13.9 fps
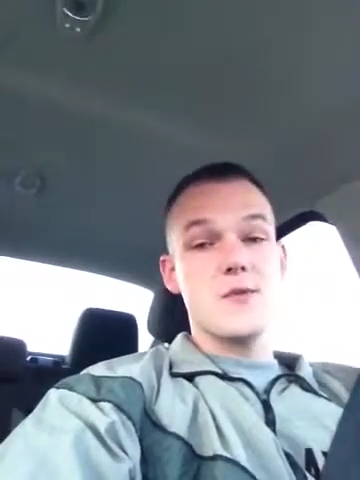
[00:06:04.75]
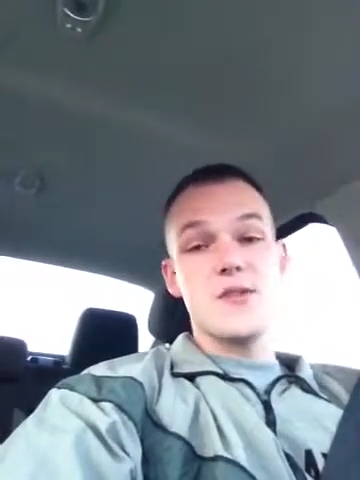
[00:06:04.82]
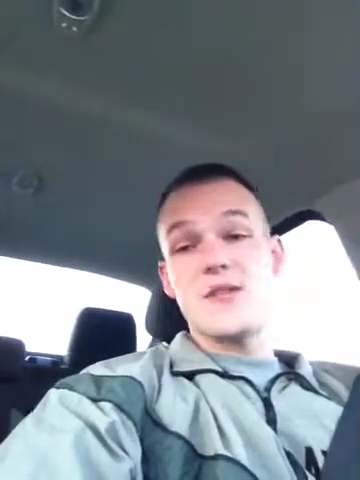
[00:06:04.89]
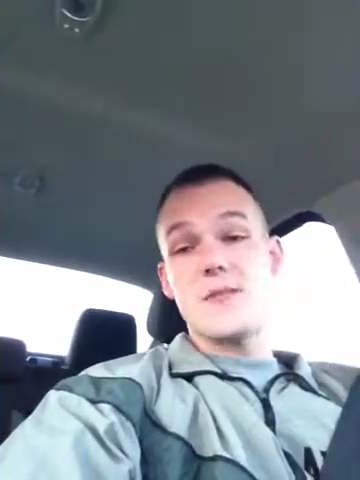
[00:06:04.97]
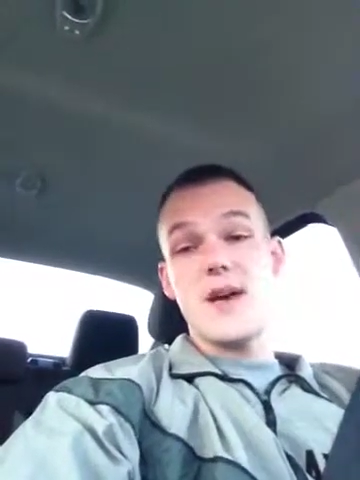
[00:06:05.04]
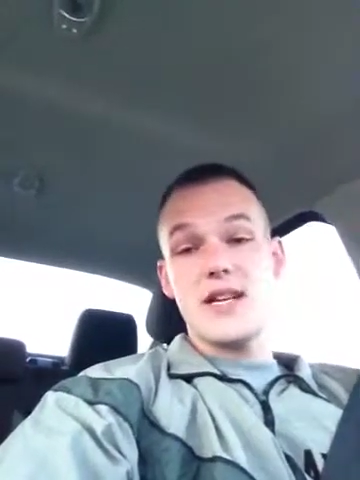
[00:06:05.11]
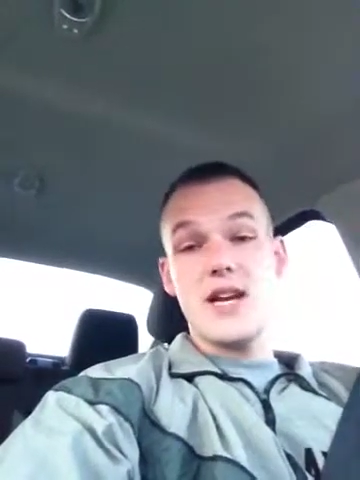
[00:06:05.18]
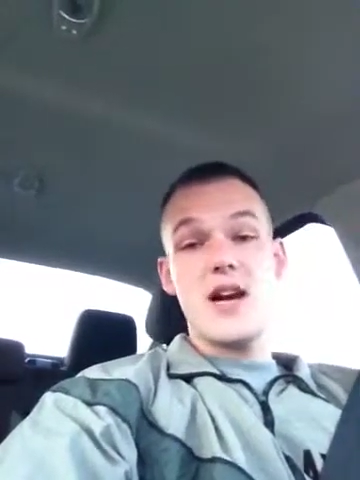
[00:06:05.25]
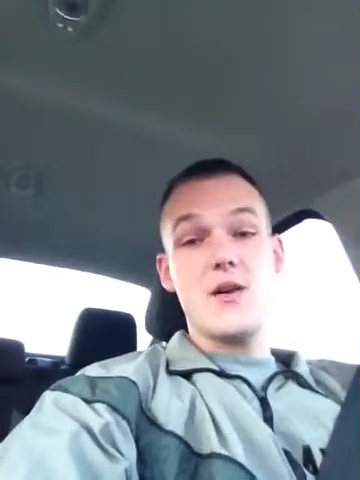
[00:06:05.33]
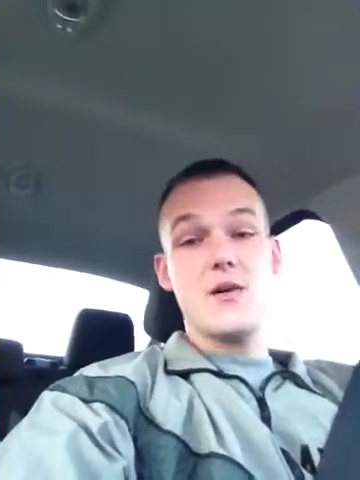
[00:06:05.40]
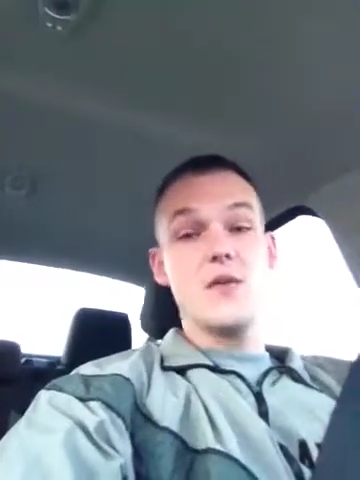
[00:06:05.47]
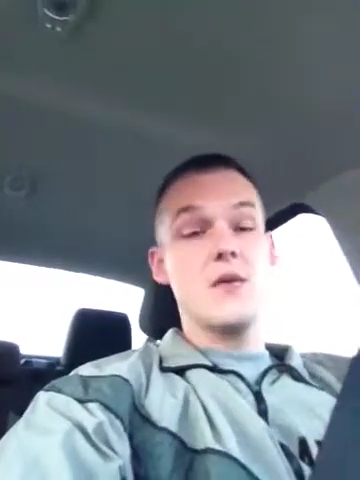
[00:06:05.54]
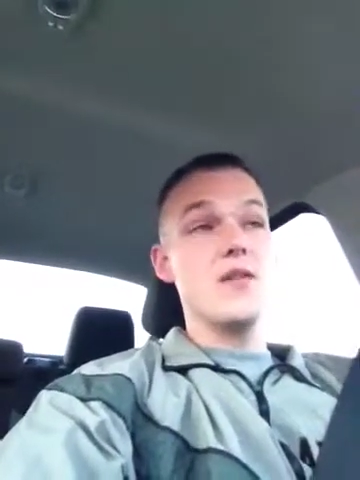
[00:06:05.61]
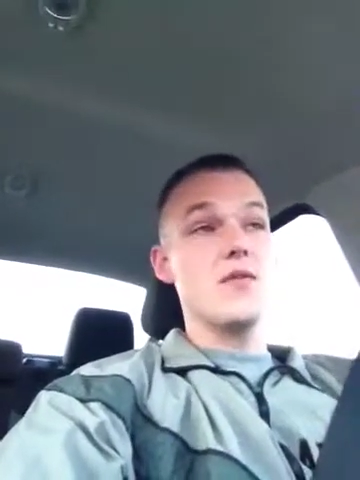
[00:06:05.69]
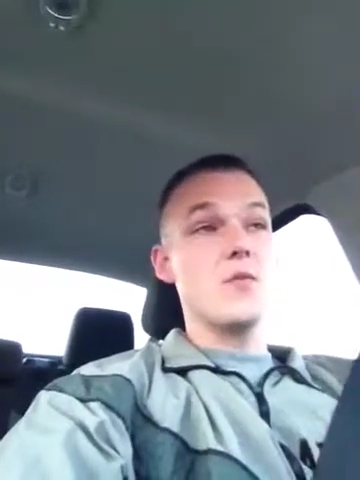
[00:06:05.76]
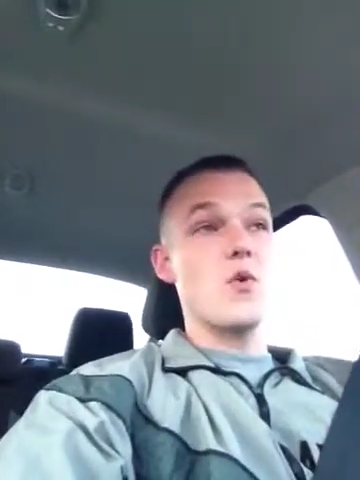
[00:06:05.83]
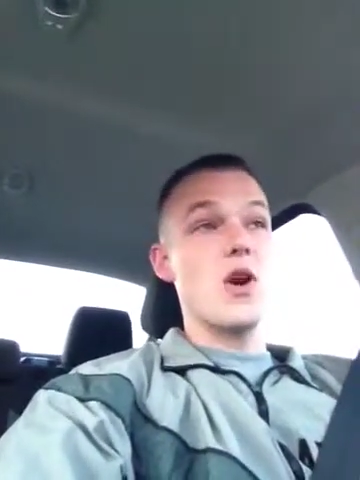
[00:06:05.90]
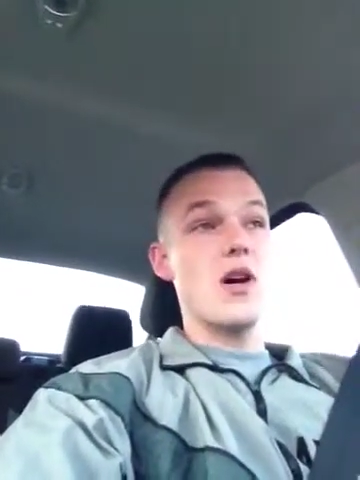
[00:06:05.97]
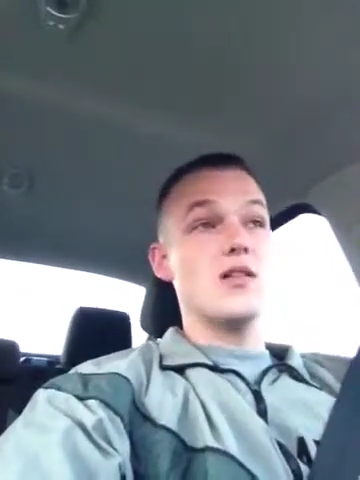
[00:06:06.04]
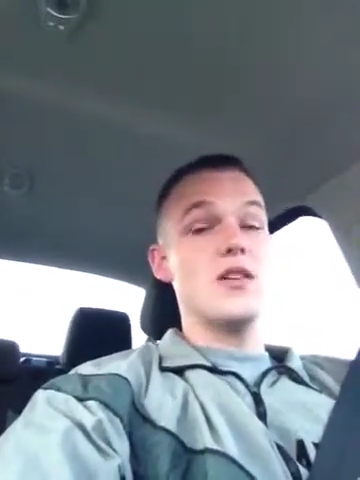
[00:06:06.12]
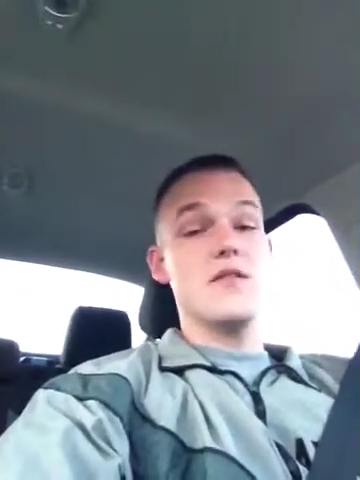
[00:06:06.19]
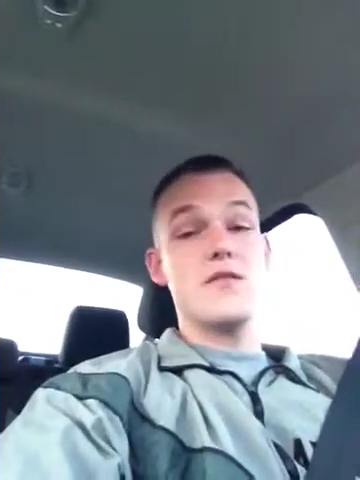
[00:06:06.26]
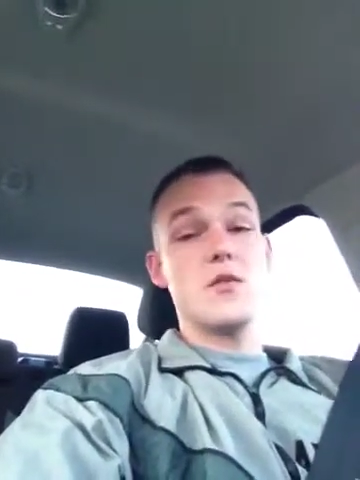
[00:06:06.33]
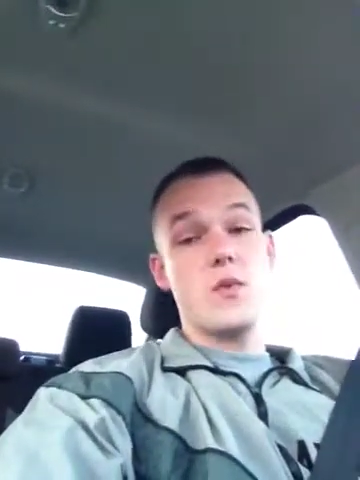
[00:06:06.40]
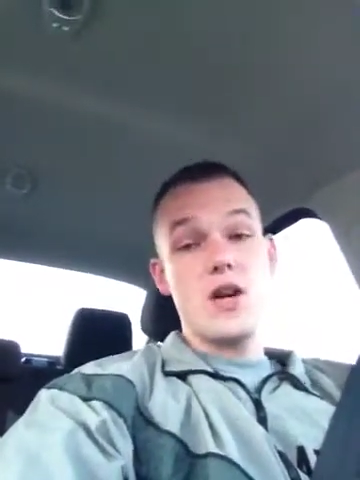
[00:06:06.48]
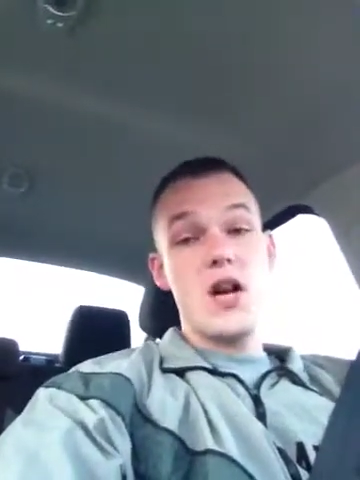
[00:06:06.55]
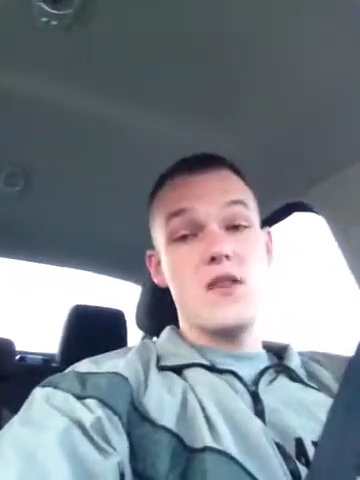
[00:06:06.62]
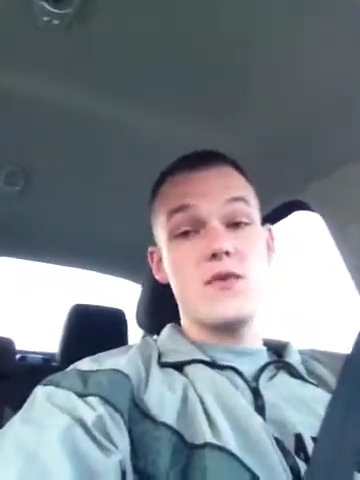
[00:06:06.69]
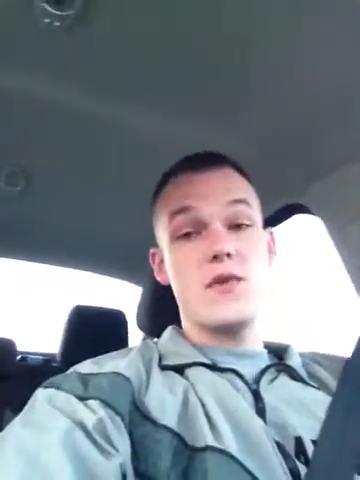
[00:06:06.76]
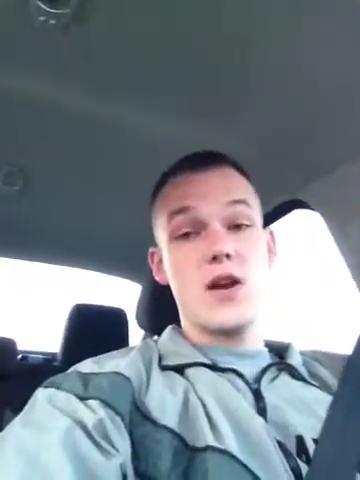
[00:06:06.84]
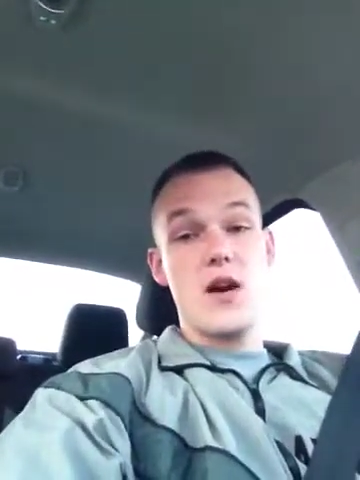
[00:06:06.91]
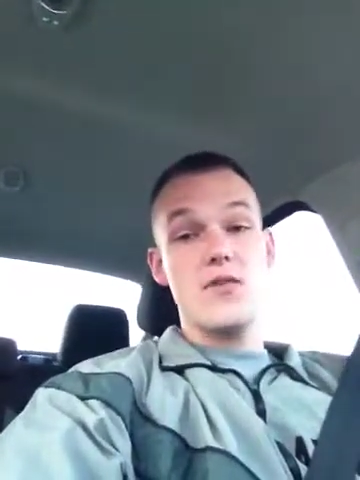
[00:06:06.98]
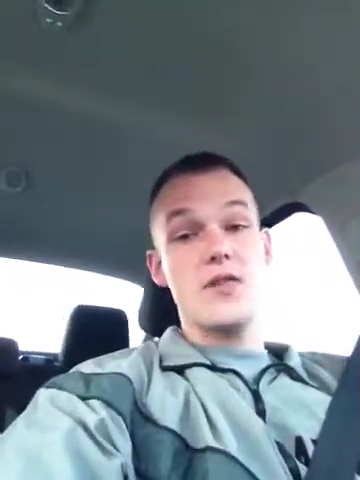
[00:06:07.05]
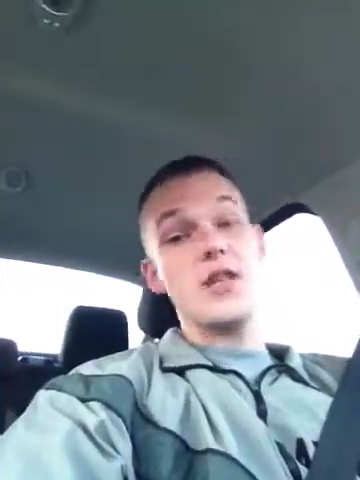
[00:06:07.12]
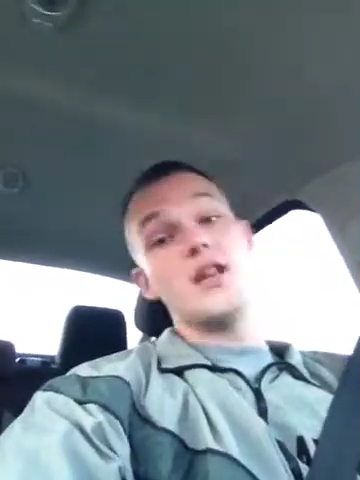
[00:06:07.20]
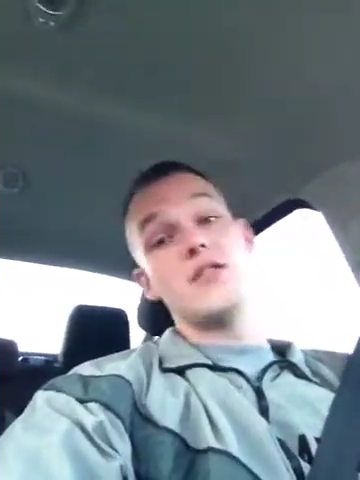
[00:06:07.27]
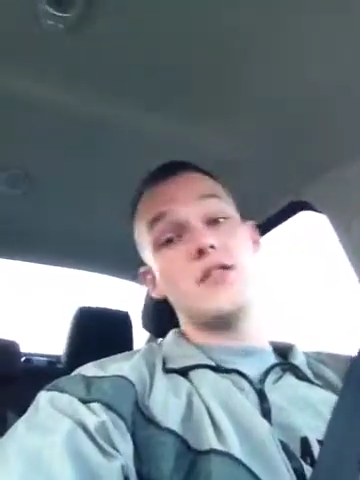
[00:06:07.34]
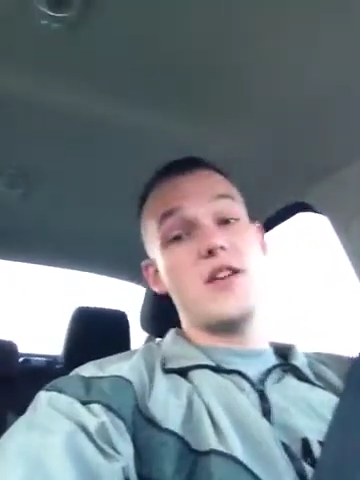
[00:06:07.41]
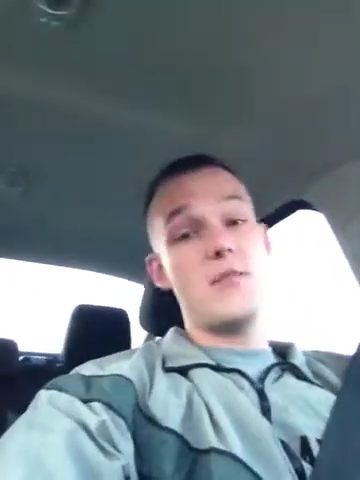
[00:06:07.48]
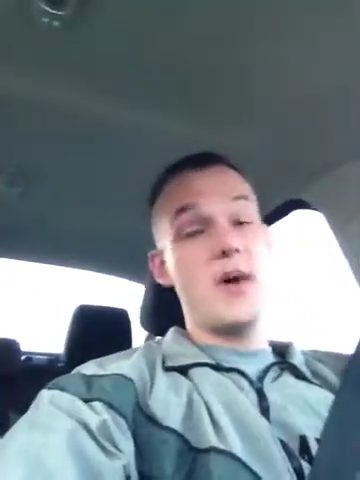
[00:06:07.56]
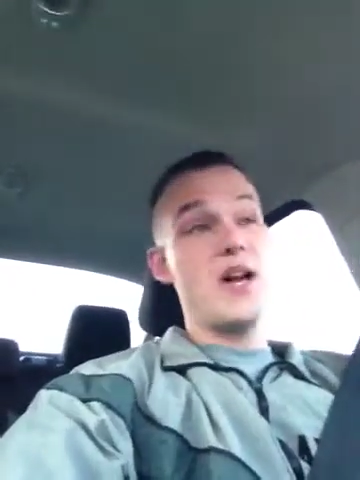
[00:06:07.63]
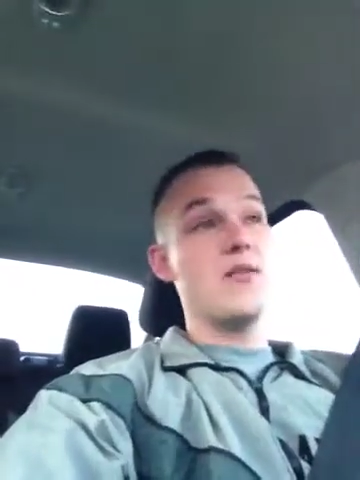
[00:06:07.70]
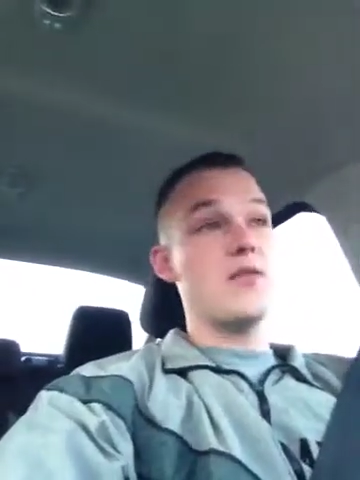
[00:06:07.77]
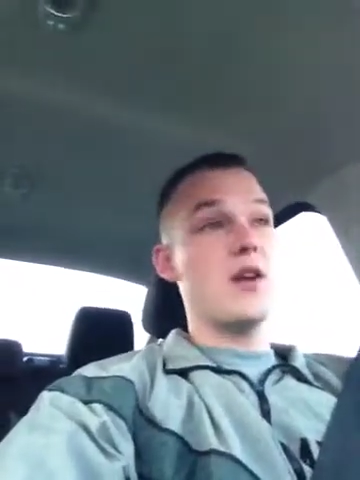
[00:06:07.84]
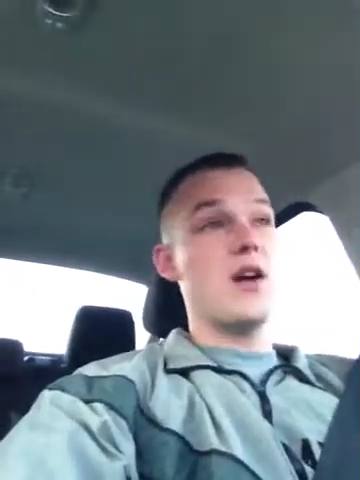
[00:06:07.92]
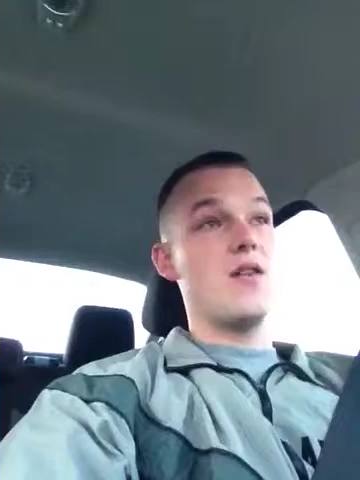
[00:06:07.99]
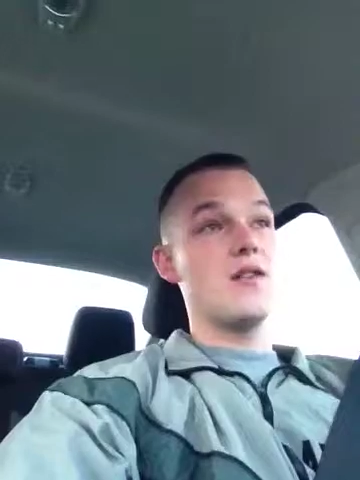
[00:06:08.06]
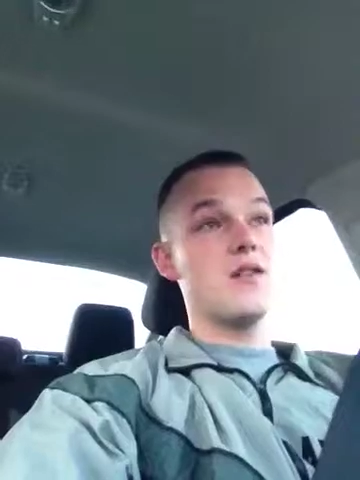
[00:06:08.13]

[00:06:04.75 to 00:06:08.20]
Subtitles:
which is about an hour away from where I live, to work out for an hour, and then I'll drive back for an hour.